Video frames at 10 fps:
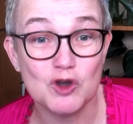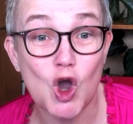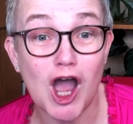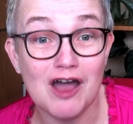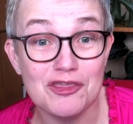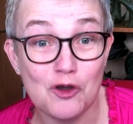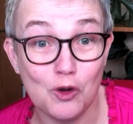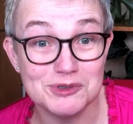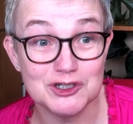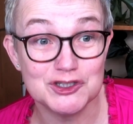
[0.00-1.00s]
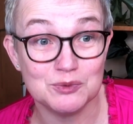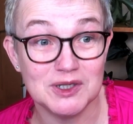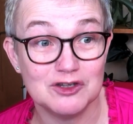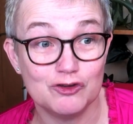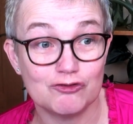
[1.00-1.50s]
got other options that we
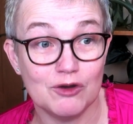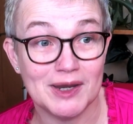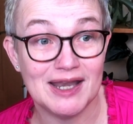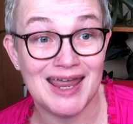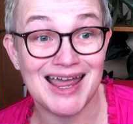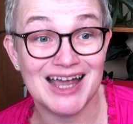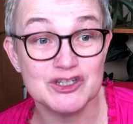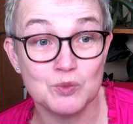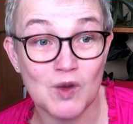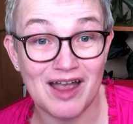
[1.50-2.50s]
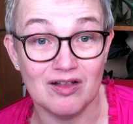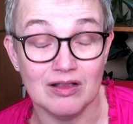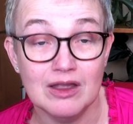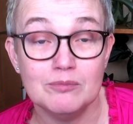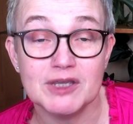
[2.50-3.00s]
can throw in there as well,
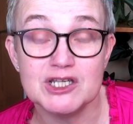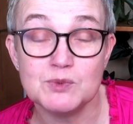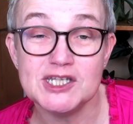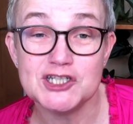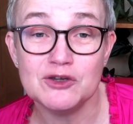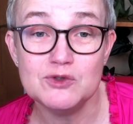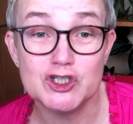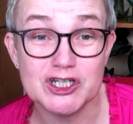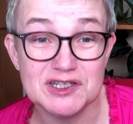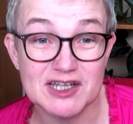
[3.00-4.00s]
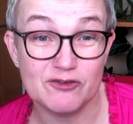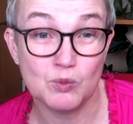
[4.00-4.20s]
because we don't just have